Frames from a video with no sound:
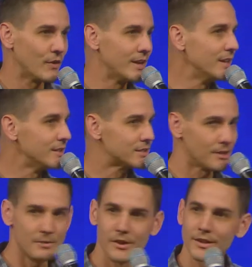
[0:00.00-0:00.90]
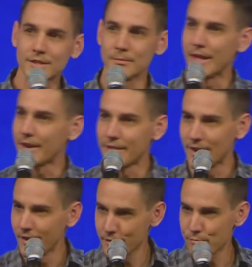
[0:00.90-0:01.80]
I need some, I'll get some out of the
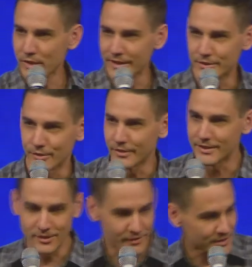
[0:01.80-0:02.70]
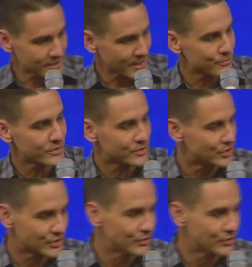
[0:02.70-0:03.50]
other planter that's on the side where it's just